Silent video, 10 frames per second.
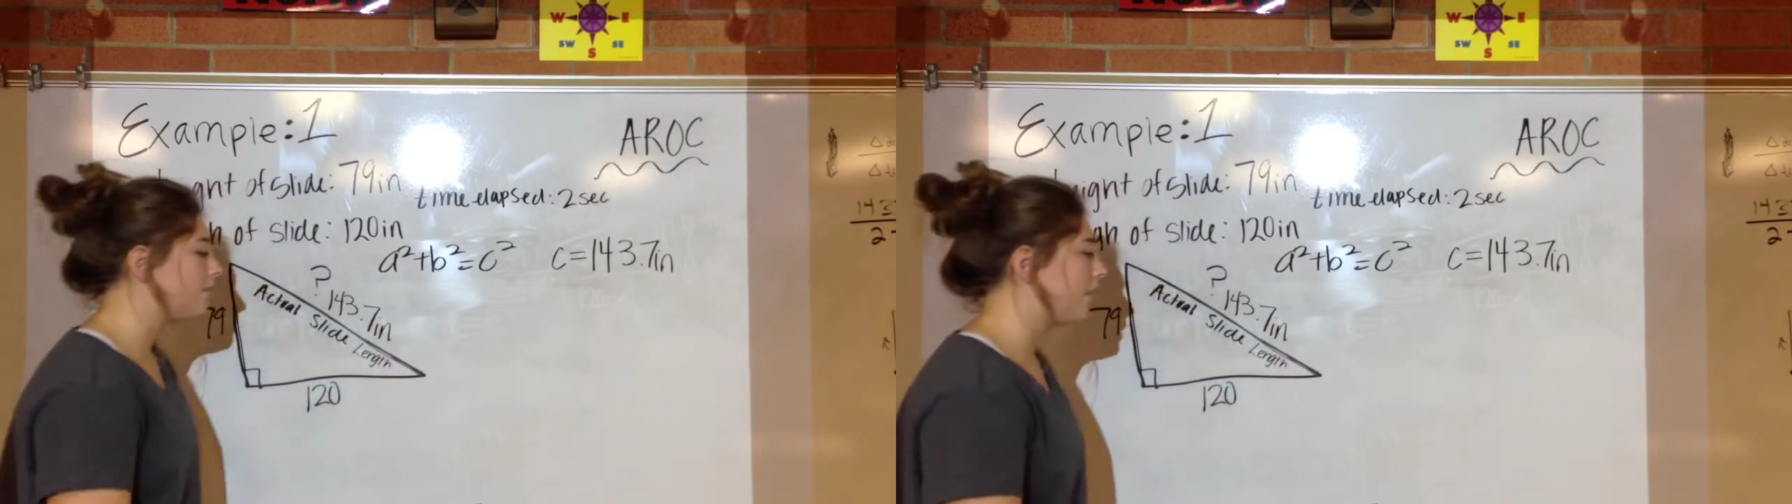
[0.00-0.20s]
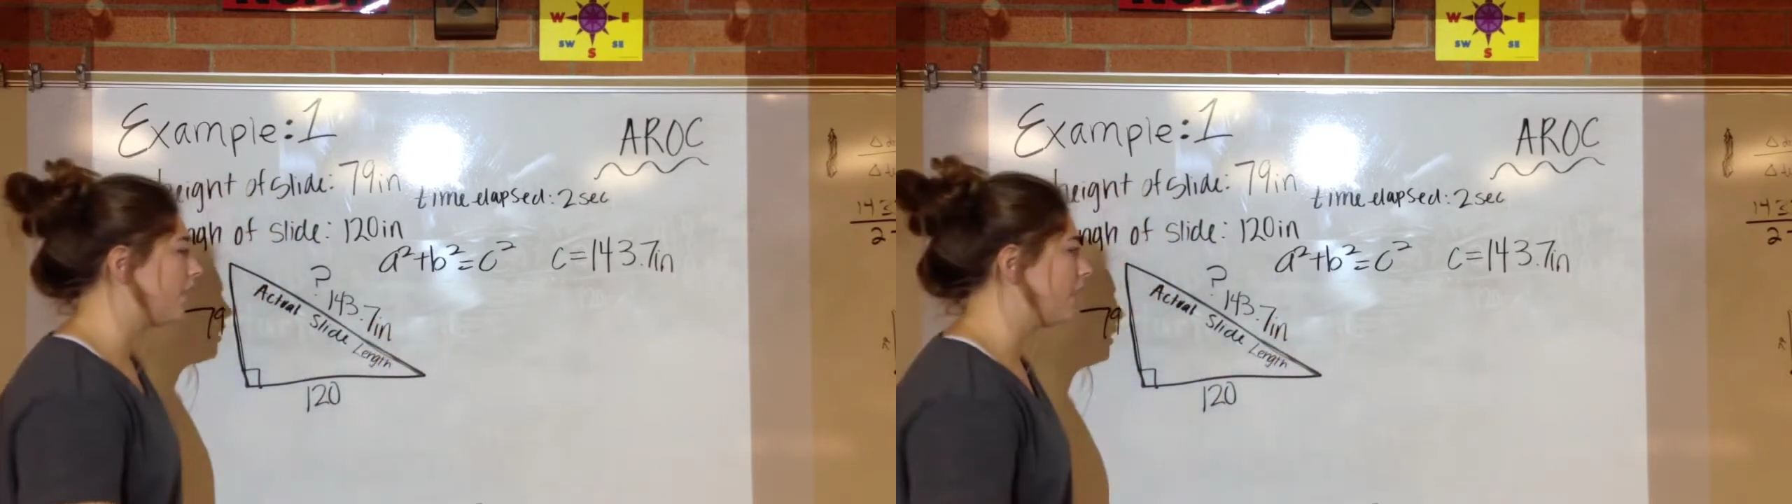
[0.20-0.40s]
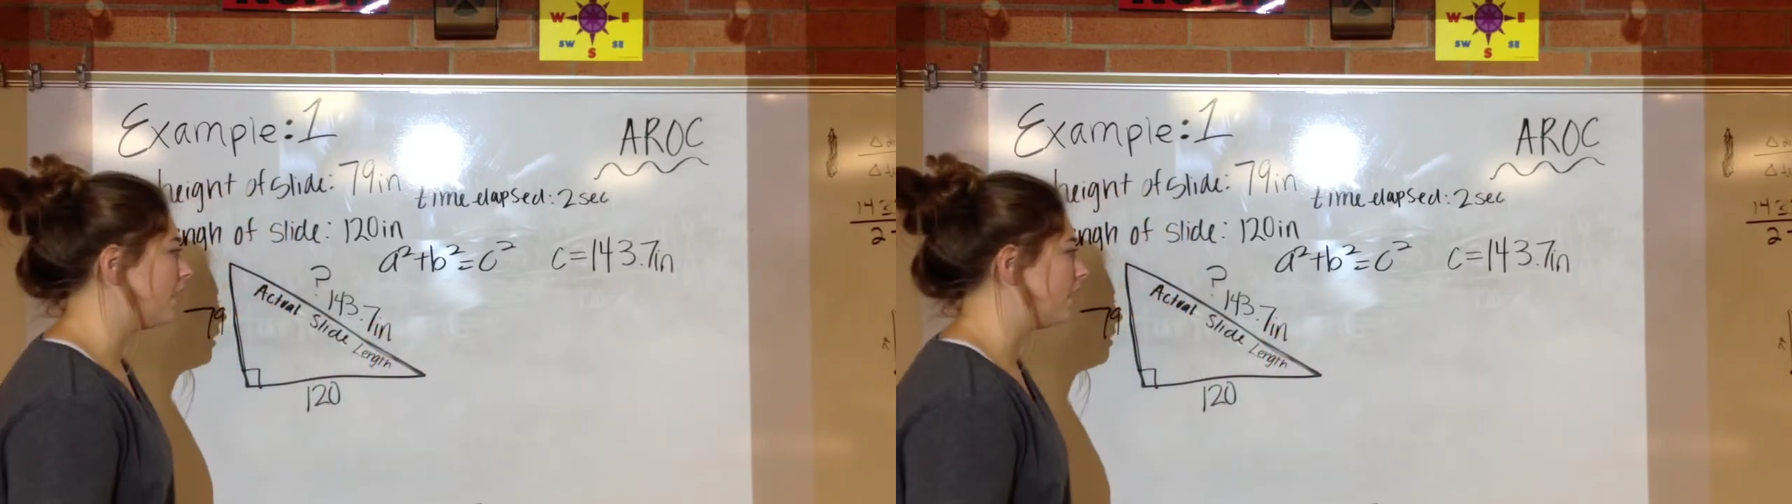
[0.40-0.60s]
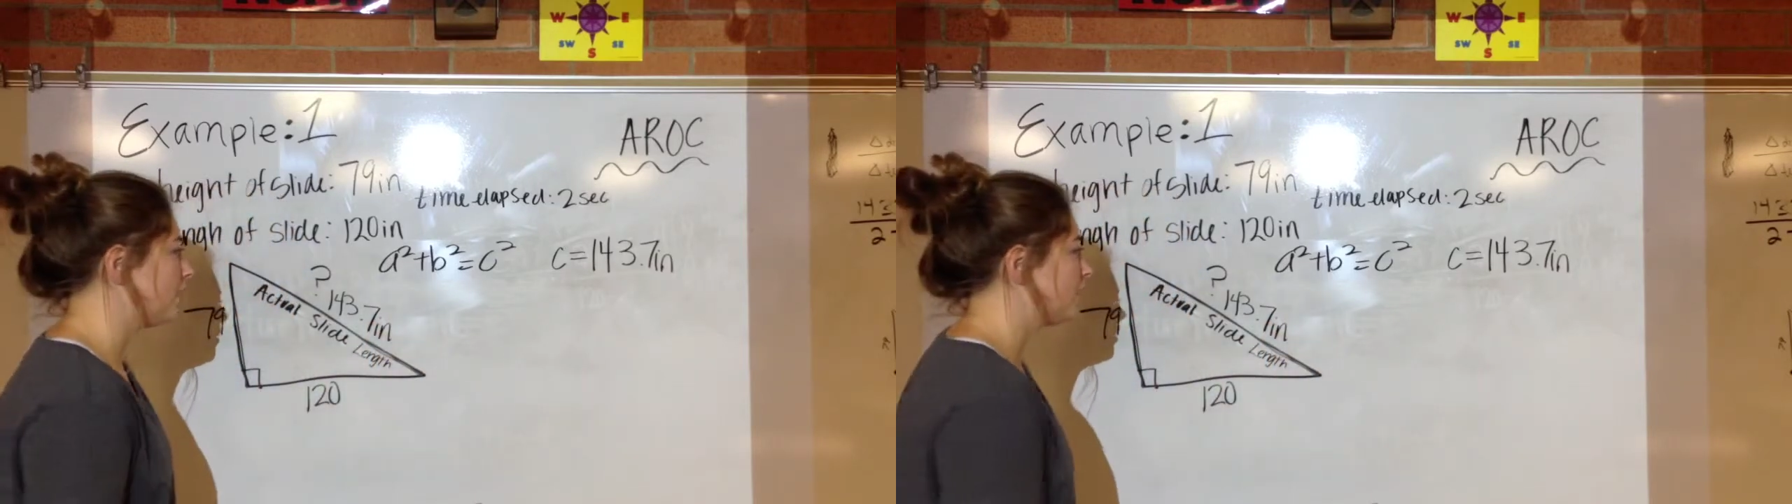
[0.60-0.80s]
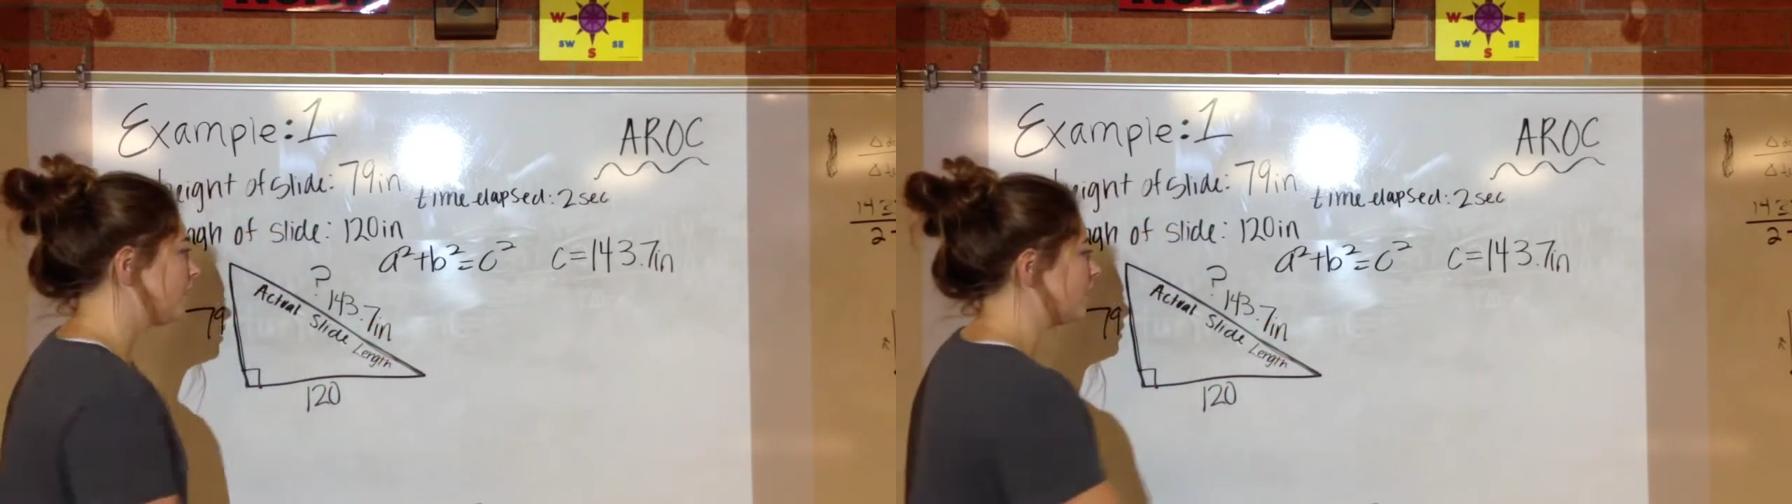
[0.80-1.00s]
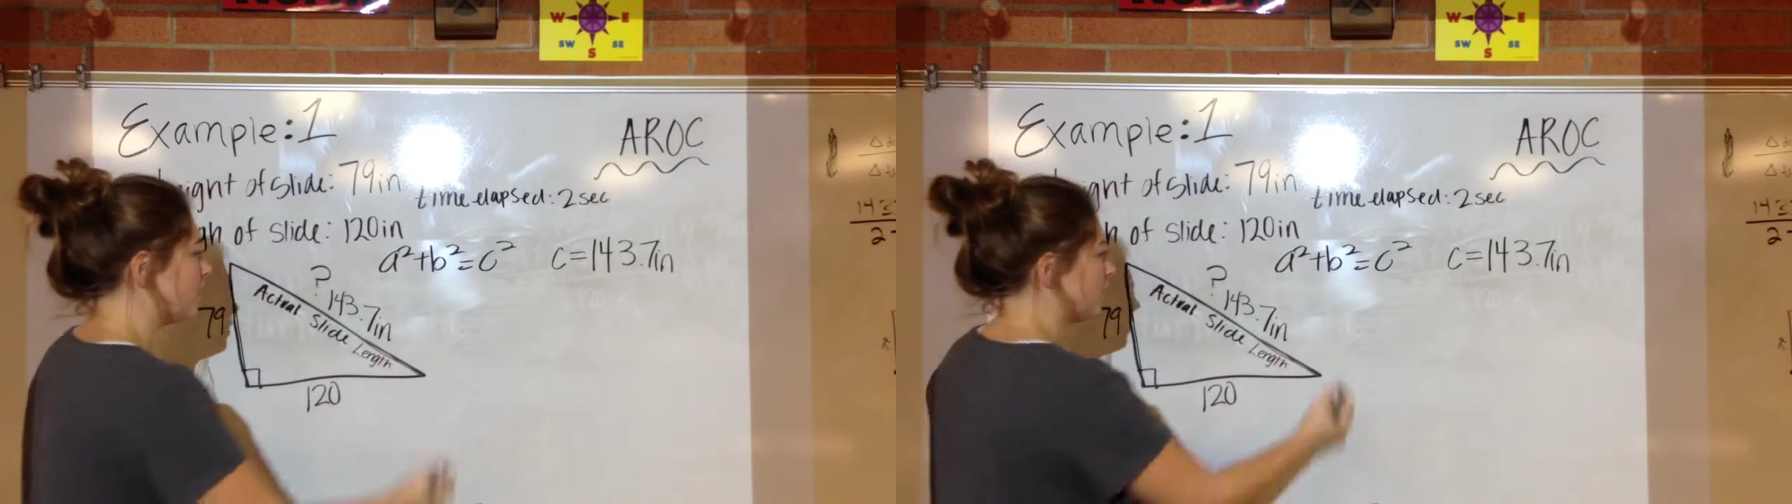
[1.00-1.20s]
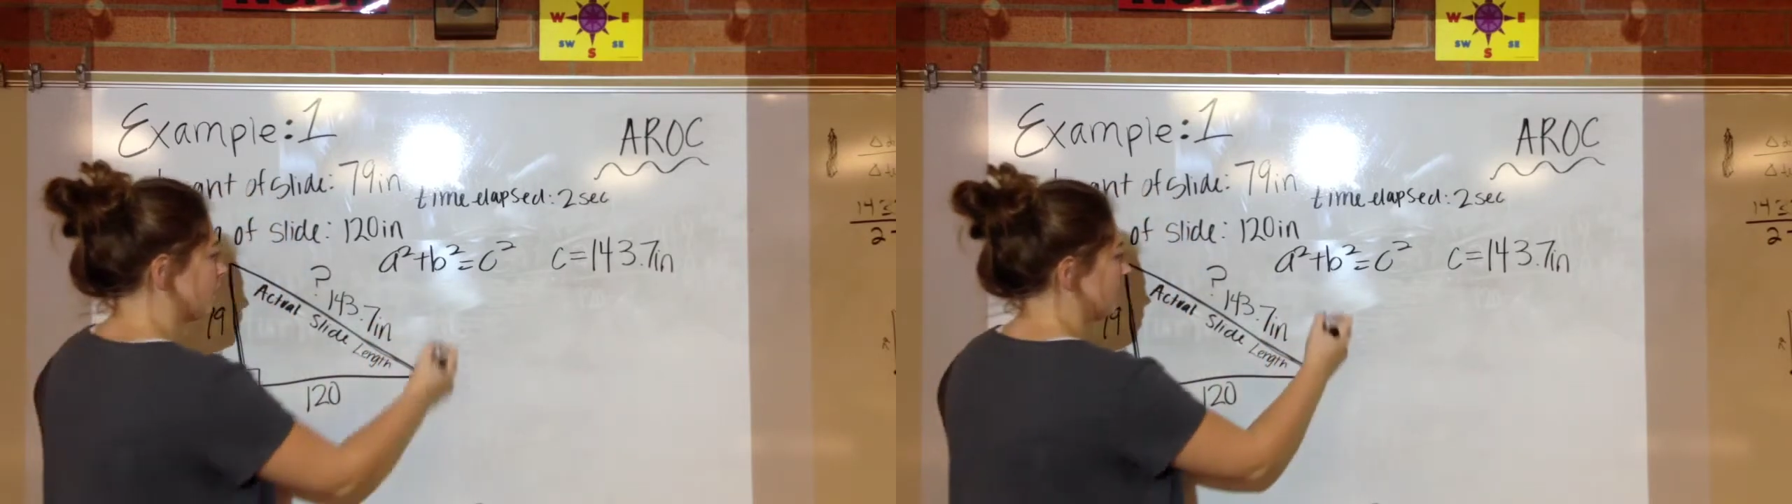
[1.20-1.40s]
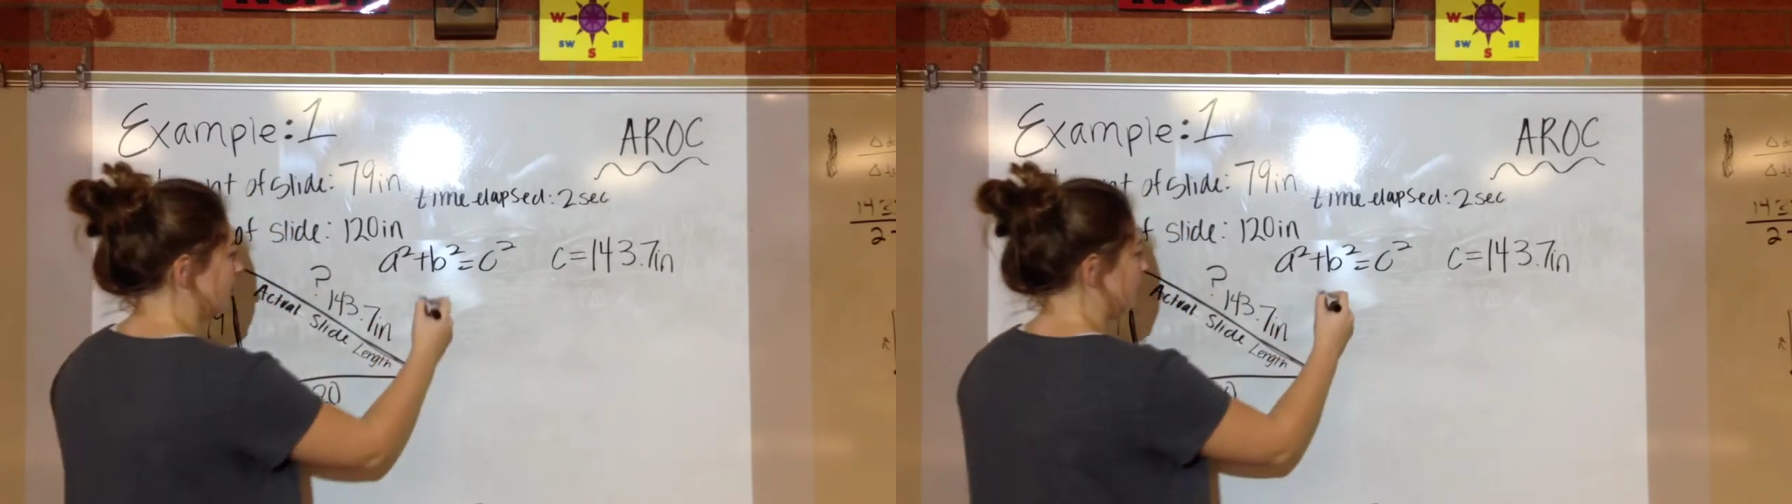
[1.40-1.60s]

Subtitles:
find the